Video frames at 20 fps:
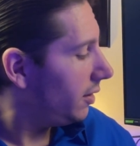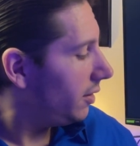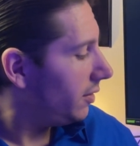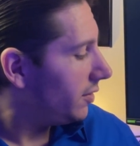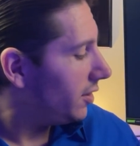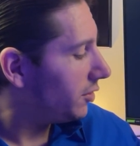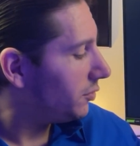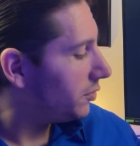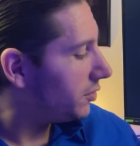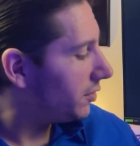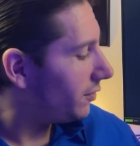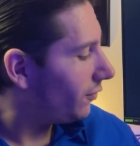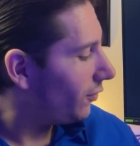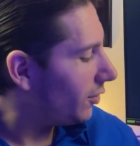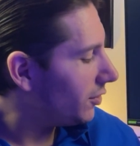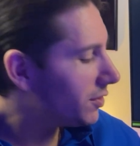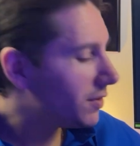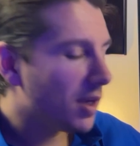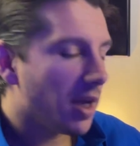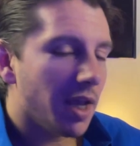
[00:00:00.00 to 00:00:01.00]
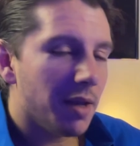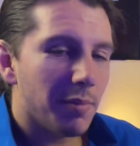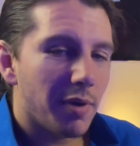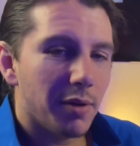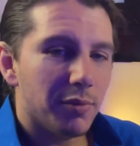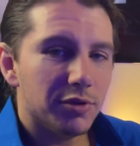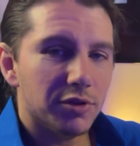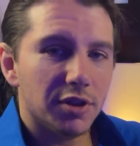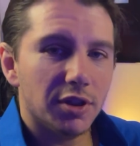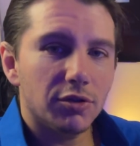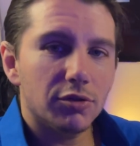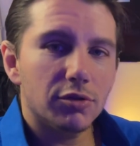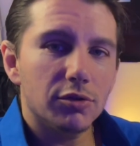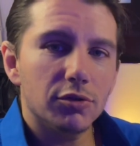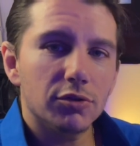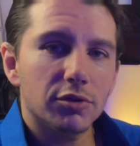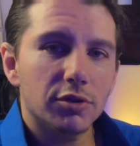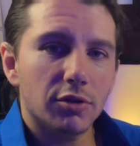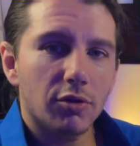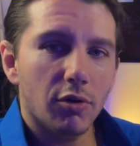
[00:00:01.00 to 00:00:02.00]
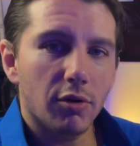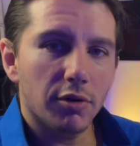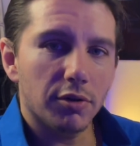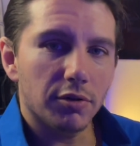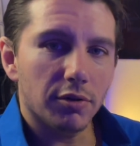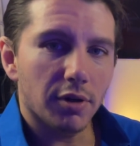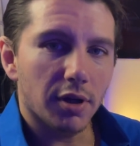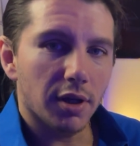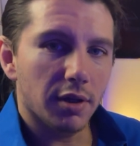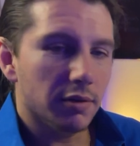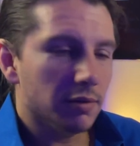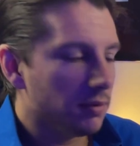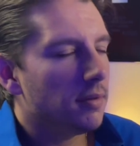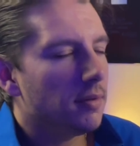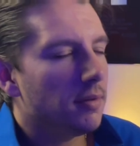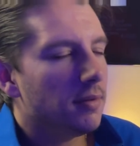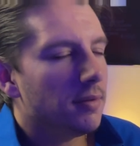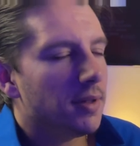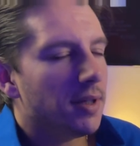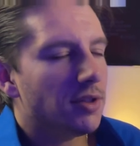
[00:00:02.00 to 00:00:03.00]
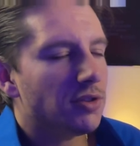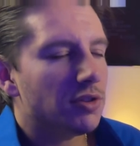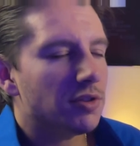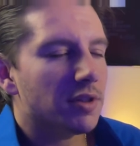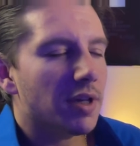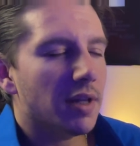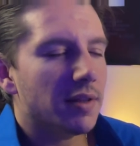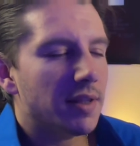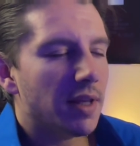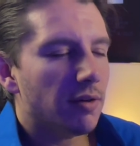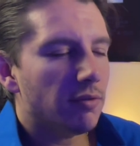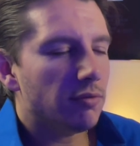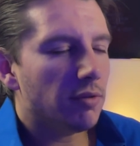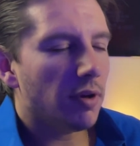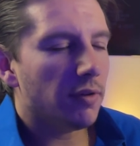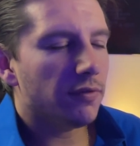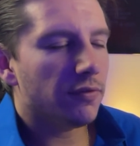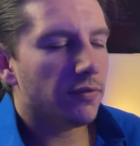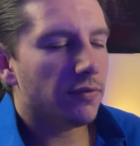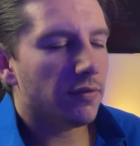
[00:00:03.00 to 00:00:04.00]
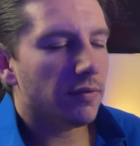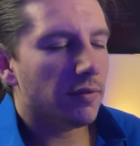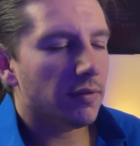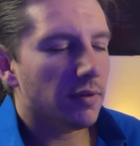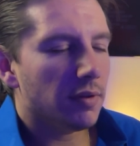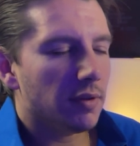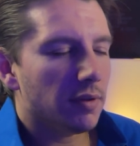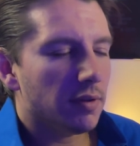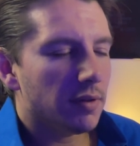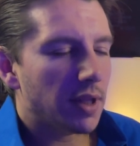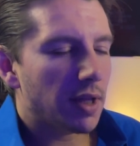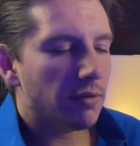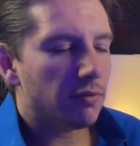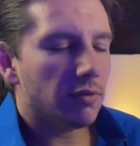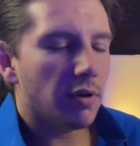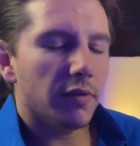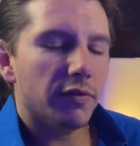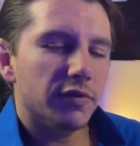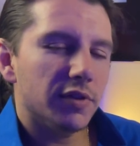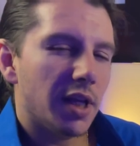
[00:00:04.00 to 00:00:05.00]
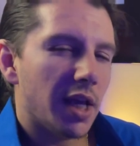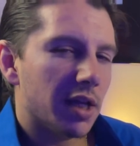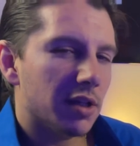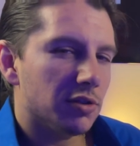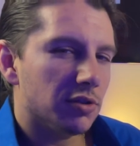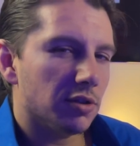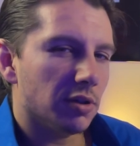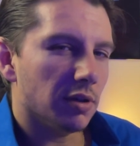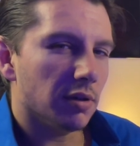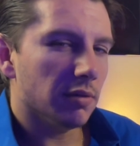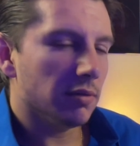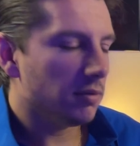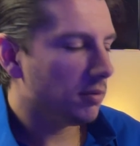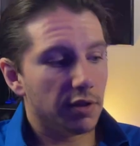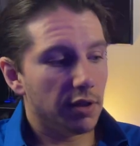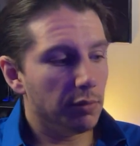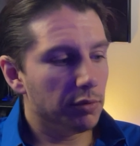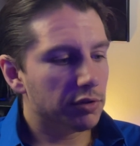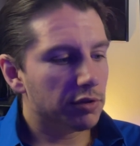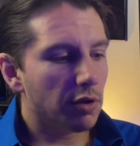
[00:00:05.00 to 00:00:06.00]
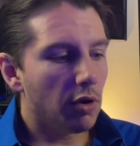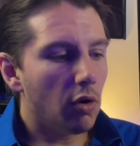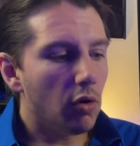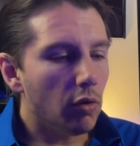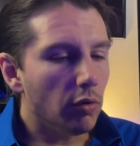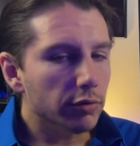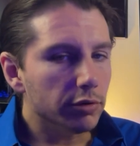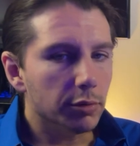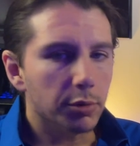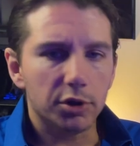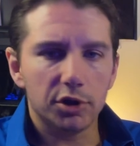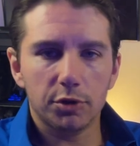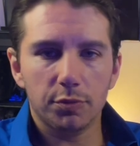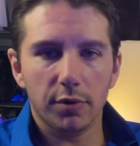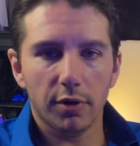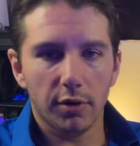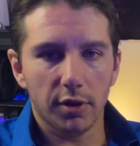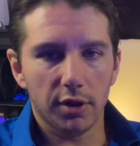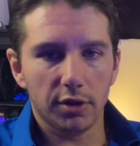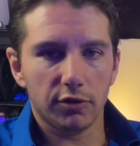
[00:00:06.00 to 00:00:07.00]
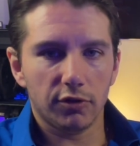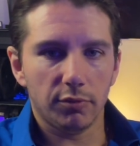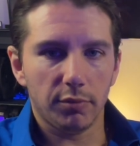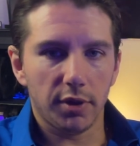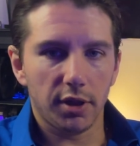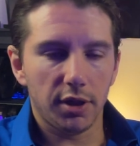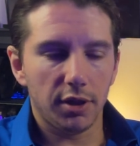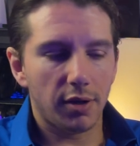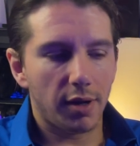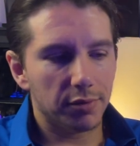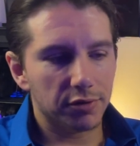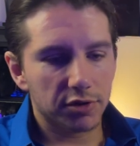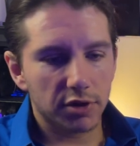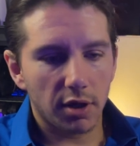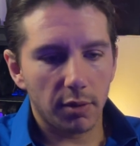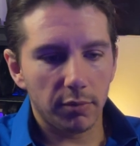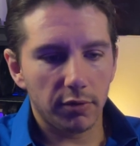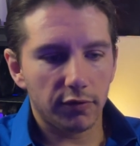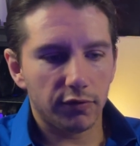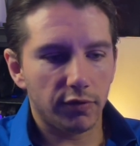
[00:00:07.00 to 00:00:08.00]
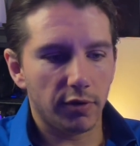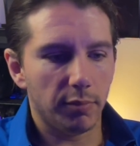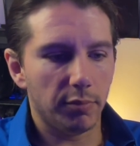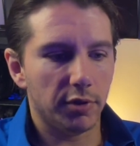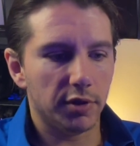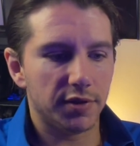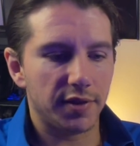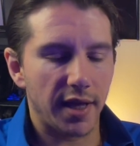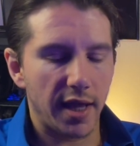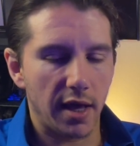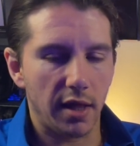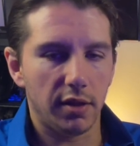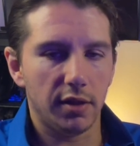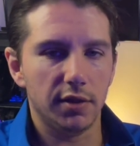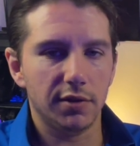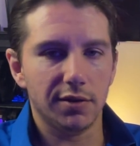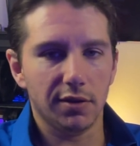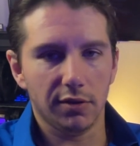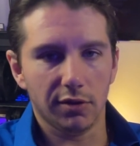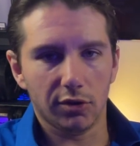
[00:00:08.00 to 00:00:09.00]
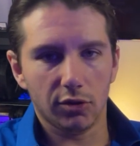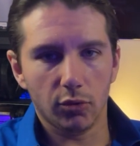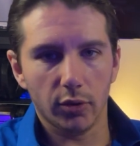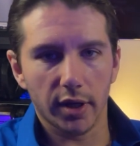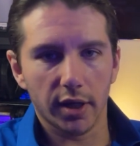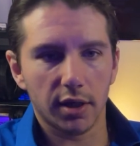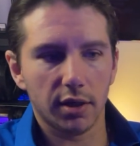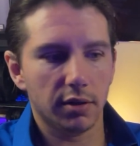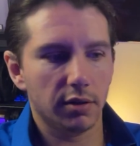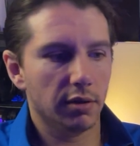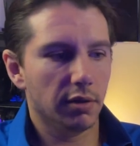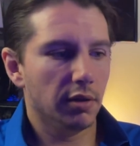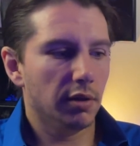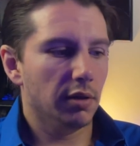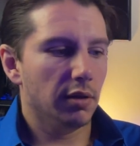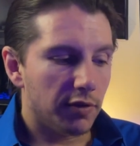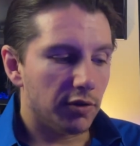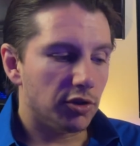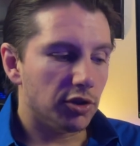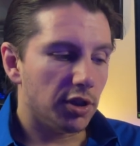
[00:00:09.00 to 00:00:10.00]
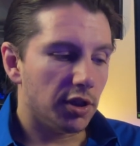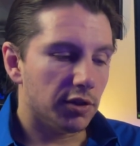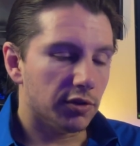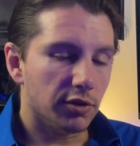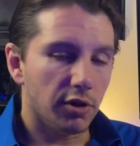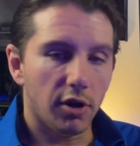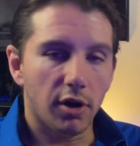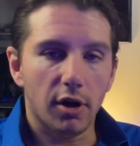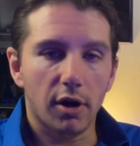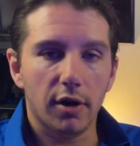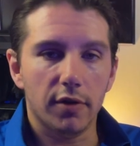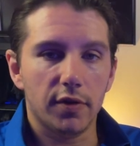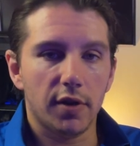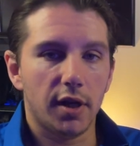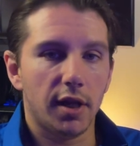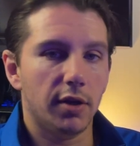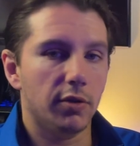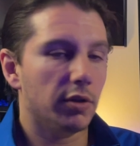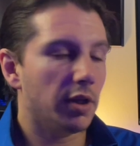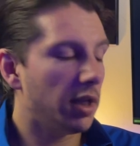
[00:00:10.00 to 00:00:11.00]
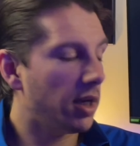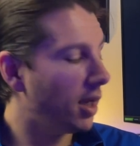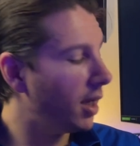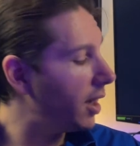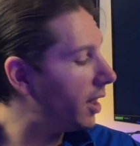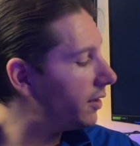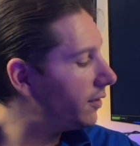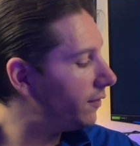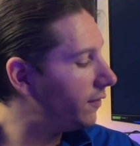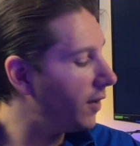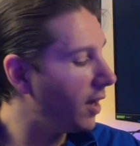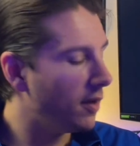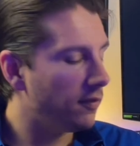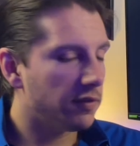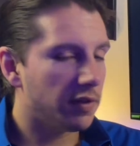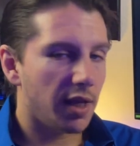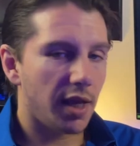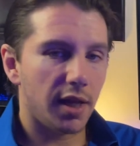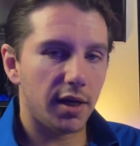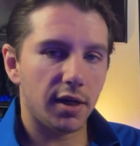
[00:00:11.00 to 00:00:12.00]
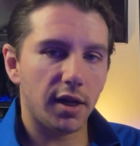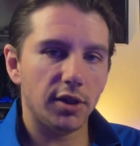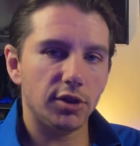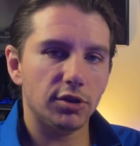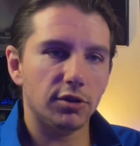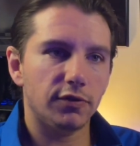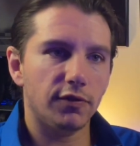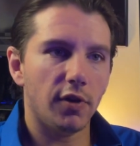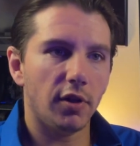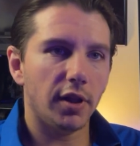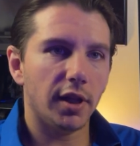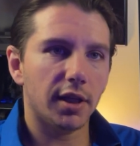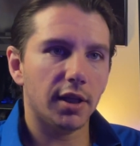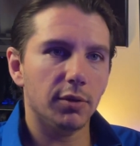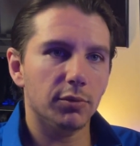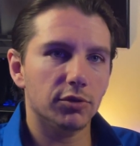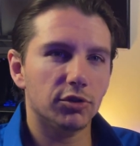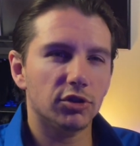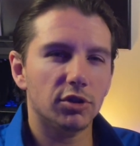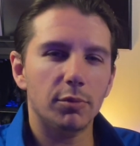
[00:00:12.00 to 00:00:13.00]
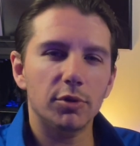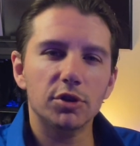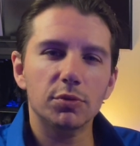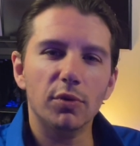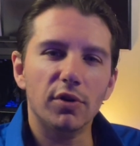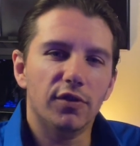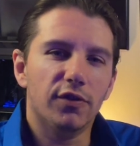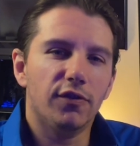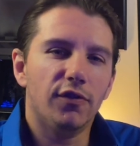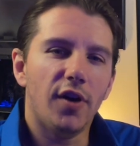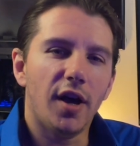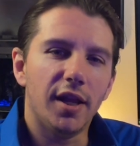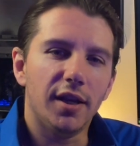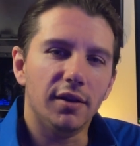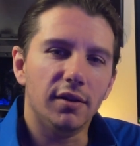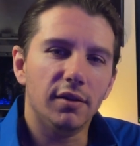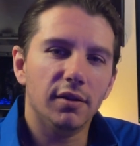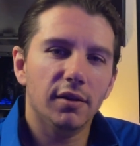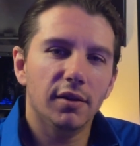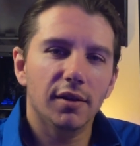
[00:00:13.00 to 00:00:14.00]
This was the first time I was introduced to Cordura. It's just got that rough texture. It was a whole new experience for me. You know, I was coming from the Talent and the Quick, the GSR, and then I got the 510, and I just felt like it was so much more fun.